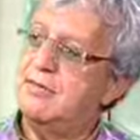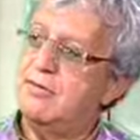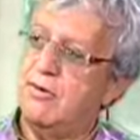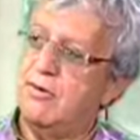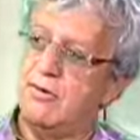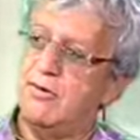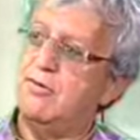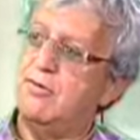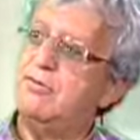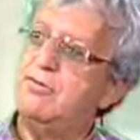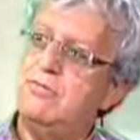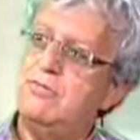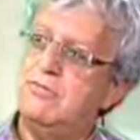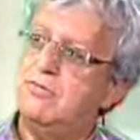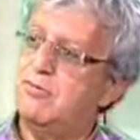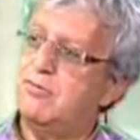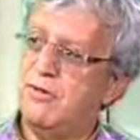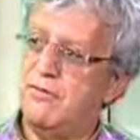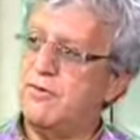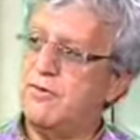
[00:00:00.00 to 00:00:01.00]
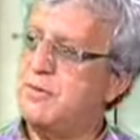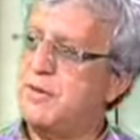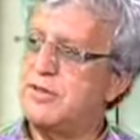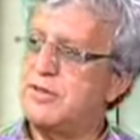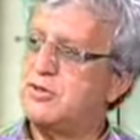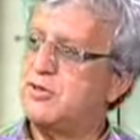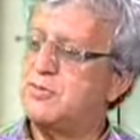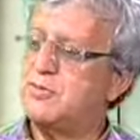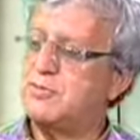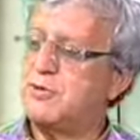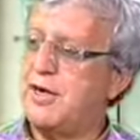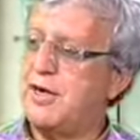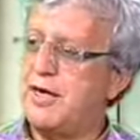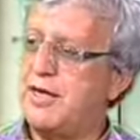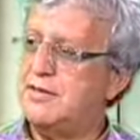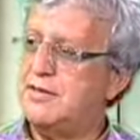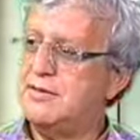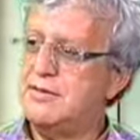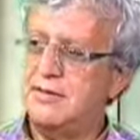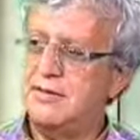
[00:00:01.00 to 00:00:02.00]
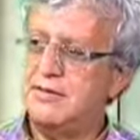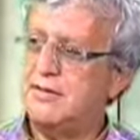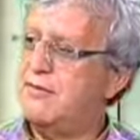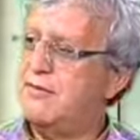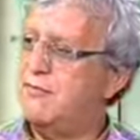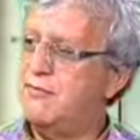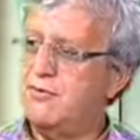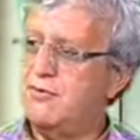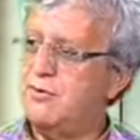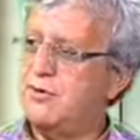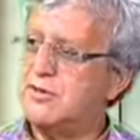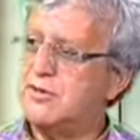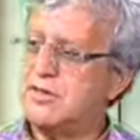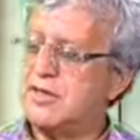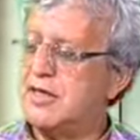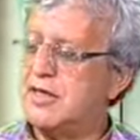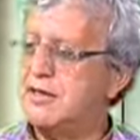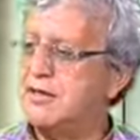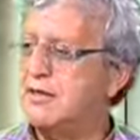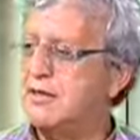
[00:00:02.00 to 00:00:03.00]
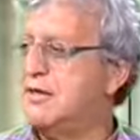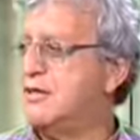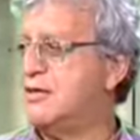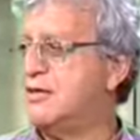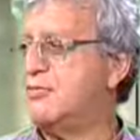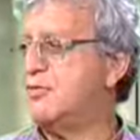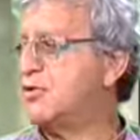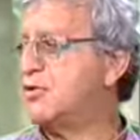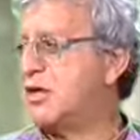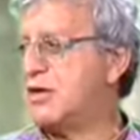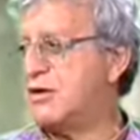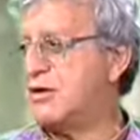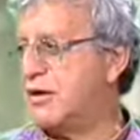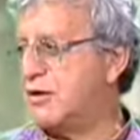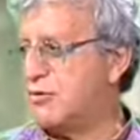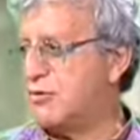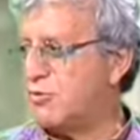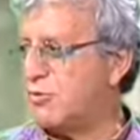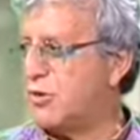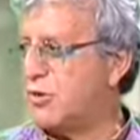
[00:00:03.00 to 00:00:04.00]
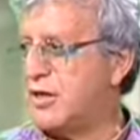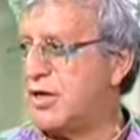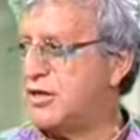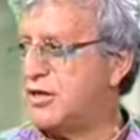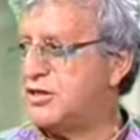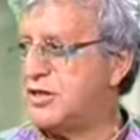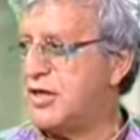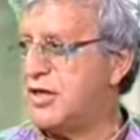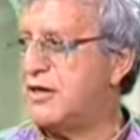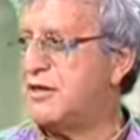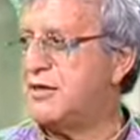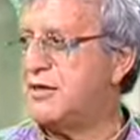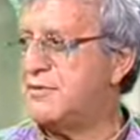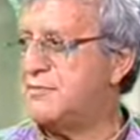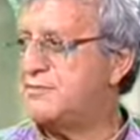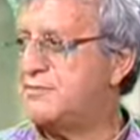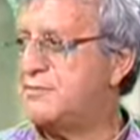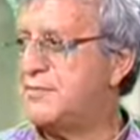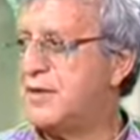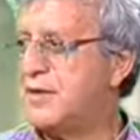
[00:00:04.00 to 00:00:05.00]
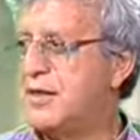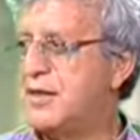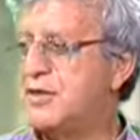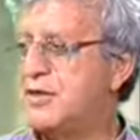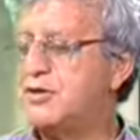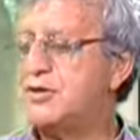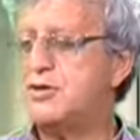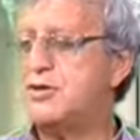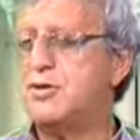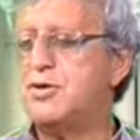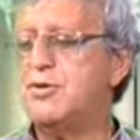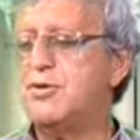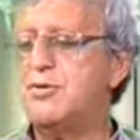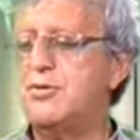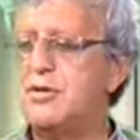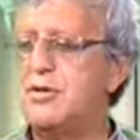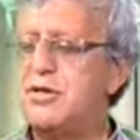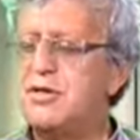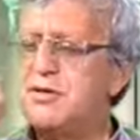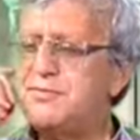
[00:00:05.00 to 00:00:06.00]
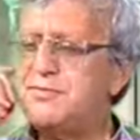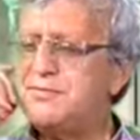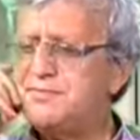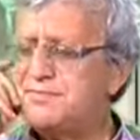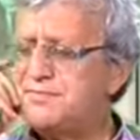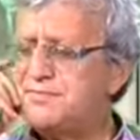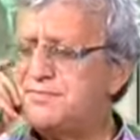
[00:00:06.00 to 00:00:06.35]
all to everybody's surprise, a few years later, India was again growing like China. So